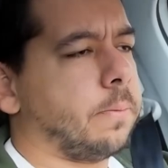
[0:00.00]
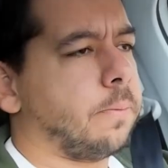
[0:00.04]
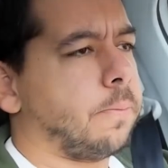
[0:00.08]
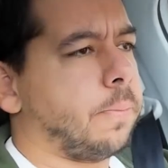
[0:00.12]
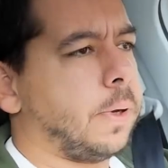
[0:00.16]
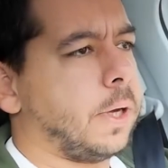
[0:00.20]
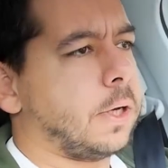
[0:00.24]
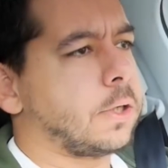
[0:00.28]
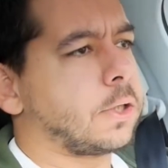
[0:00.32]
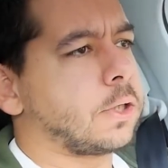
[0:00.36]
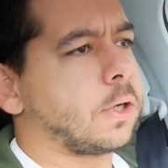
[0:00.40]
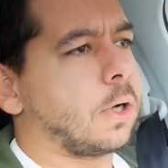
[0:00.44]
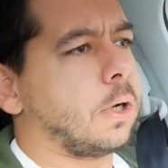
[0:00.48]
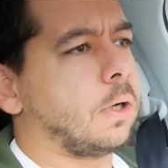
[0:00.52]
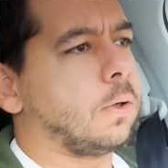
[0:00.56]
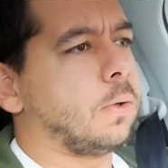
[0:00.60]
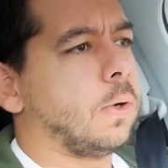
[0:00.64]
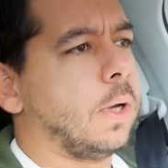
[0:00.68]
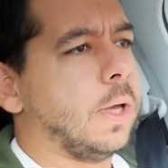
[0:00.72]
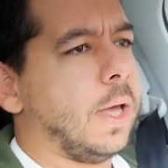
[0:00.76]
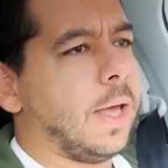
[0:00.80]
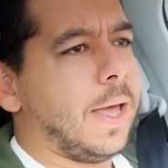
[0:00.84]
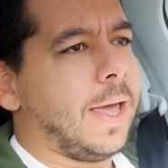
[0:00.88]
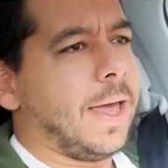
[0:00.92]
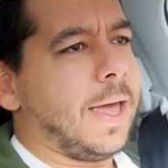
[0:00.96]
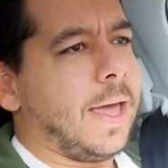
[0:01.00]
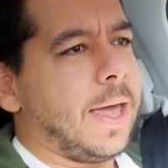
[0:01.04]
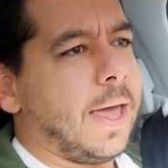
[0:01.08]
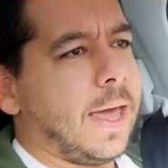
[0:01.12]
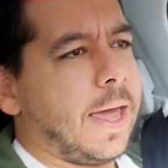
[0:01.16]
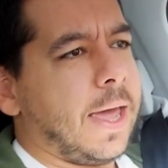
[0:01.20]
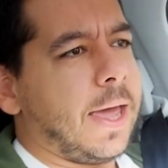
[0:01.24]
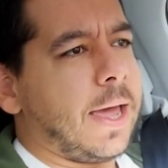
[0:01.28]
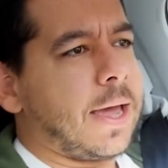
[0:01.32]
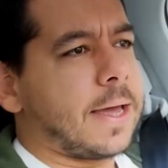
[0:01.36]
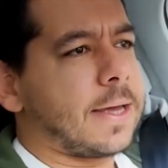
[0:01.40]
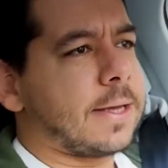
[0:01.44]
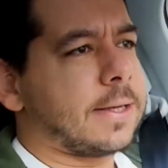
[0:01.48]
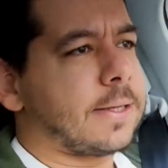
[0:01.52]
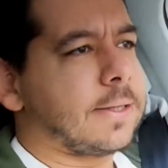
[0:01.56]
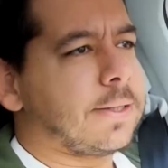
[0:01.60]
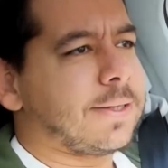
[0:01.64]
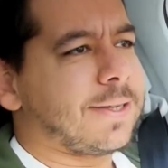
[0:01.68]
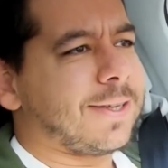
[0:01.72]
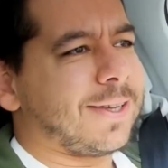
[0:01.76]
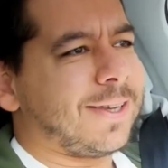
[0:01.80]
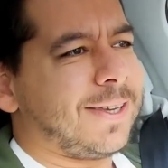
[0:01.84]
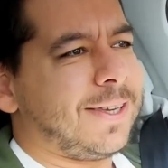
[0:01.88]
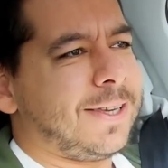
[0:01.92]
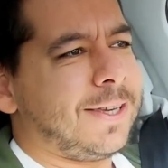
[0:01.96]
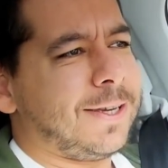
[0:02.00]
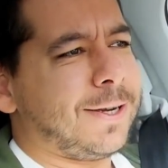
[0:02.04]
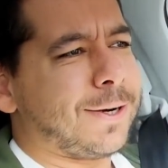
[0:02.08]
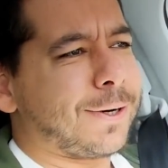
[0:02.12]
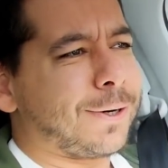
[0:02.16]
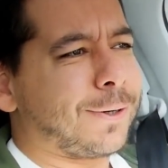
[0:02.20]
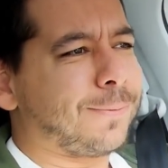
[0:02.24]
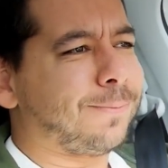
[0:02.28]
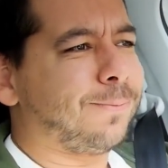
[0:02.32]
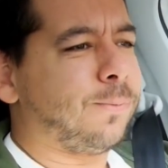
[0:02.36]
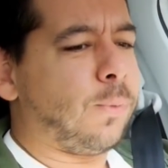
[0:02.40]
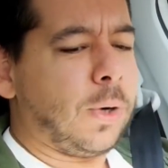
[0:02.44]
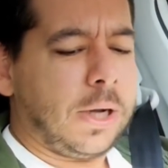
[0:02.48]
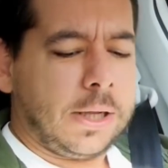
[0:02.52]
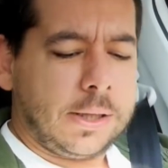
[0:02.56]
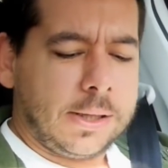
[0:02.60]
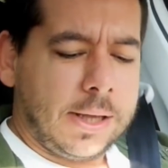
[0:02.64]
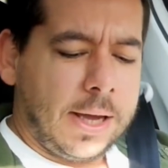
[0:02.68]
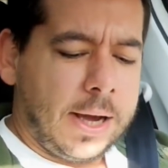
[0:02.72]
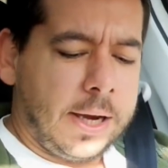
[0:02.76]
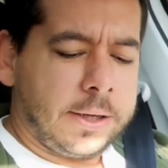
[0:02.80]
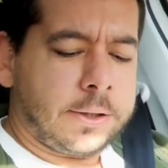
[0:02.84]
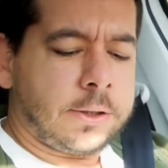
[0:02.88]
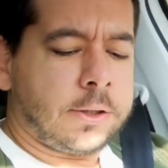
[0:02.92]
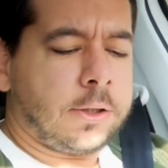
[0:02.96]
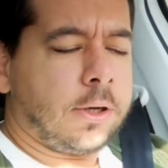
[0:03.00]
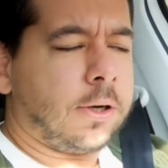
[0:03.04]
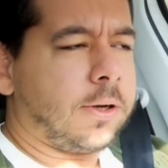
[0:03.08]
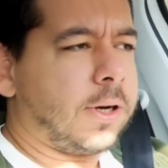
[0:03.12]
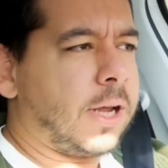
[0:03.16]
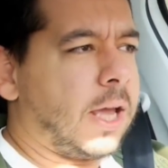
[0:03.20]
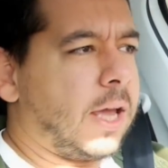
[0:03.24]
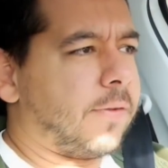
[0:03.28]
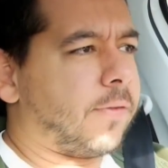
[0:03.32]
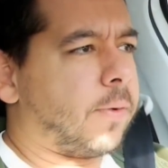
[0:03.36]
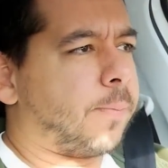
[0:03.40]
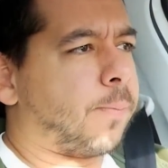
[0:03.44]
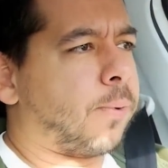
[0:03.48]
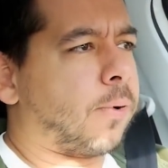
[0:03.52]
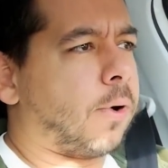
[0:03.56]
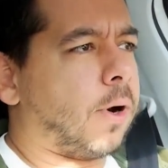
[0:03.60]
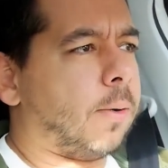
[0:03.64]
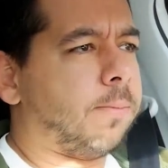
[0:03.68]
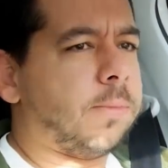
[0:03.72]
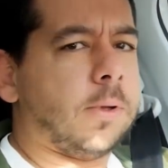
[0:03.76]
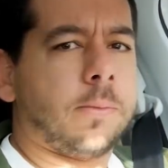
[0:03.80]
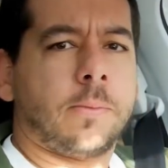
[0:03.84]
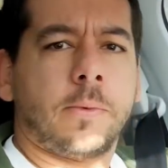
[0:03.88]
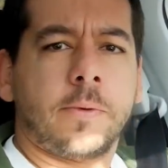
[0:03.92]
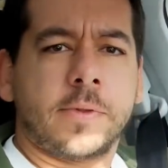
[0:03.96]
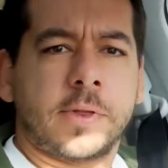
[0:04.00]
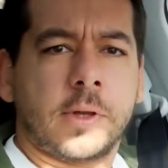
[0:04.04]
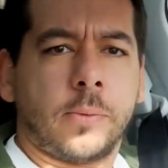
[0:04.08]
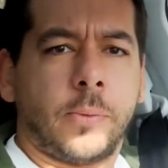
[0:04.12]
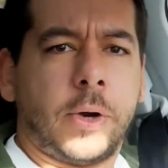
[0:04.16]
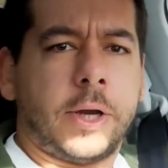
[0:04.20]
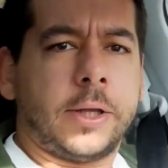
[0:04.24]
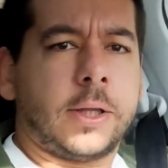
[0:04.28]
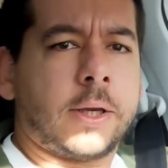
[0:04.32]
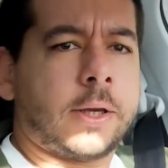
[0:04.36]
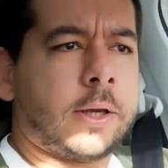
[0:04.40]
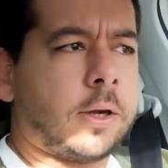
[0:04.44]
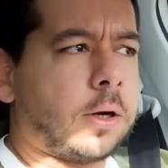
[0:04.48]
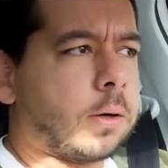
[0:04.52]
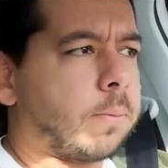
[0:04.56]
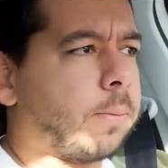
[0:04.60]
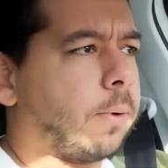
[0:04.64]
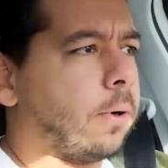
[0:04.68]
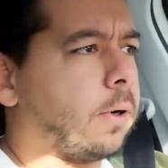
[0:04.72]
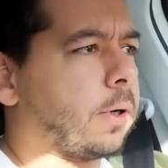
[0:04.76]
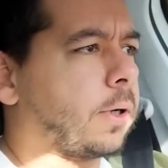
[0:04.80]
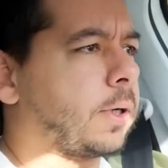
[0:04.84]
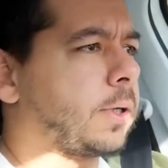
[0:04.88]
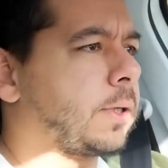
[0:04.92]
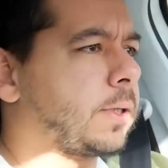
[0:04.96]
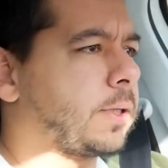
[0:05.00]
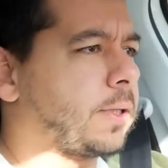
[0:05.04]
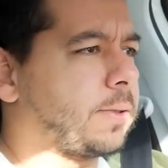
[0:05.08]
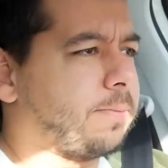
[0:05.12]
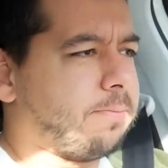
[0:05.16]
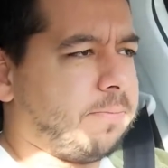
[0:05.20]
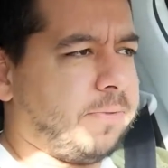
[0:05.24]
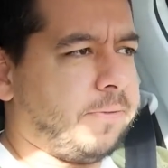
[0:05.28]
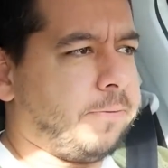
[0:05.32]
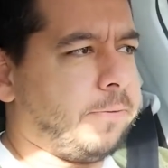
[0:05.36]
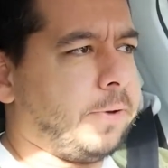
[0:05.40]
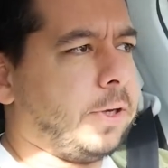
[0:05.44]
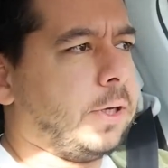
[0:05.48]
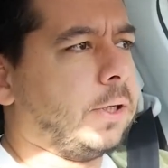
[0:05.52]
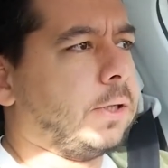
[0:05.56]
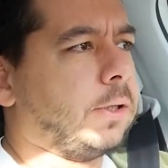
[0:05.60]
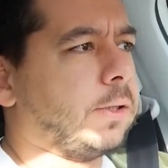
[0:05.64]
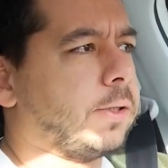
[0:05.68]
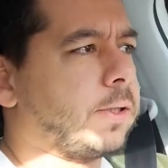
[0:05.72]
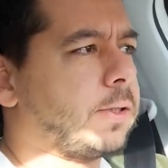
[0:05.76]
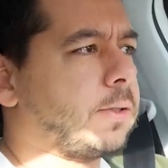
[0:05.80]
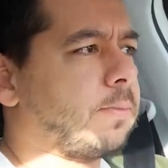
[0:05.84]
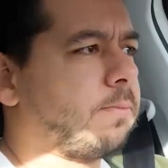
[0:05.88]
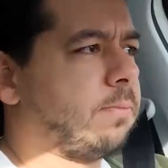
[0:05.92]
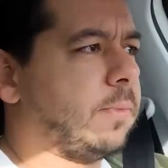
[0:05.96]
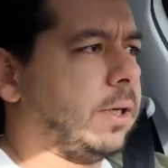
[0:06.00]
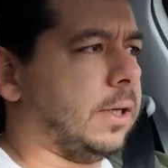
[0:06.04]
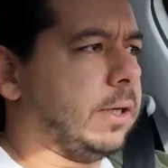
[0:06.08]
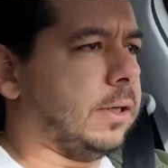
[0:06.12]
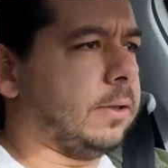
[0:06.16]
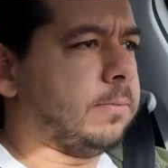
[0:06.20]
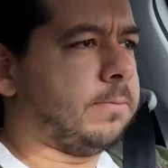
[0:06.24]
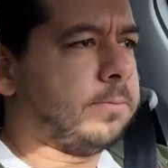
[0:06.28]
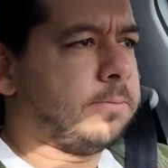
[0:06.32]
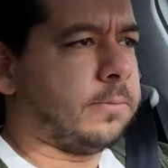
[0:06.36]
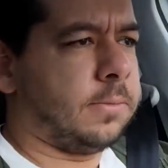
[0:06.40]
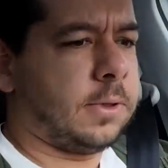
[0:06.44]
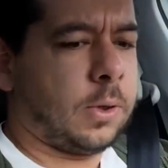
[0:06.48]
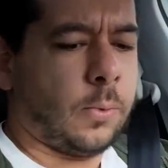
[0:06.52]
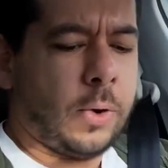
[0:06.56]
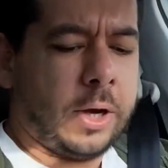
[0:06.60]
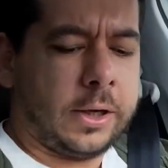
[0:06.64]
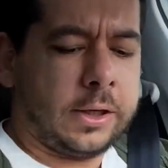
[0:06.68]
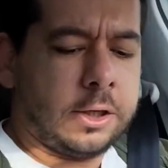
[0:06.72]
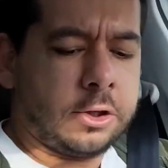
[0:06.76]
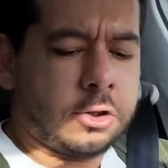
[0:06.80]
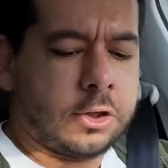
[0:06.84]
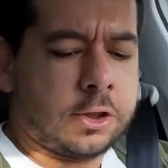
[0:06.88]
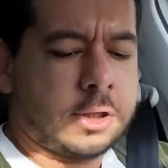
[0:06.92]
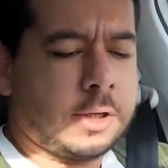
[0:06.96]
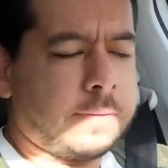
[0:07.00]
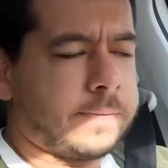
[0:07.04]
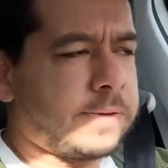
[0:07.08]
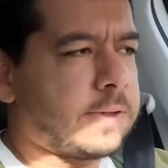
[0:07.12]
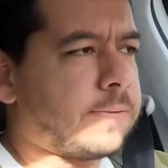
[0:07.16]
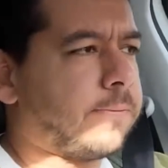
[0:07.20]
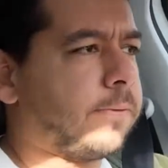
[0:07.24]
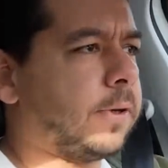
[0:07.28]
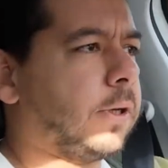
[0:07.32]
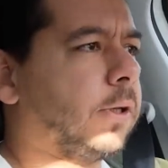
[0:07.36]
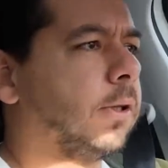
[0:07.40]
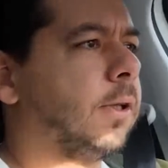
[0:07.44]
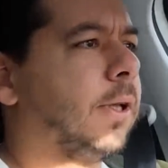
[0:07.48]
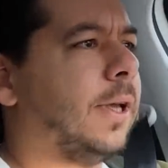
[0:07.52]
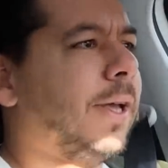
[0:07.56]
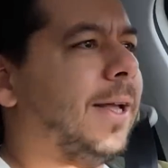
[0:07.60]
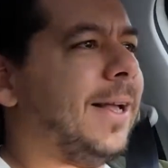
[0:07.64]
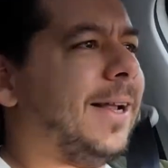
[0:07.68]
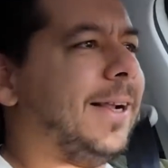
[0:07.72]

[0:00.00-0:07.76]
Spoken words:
Peugeot, and here, well, I don't have a problem with the way the gearbox feels, the way the shifts feel.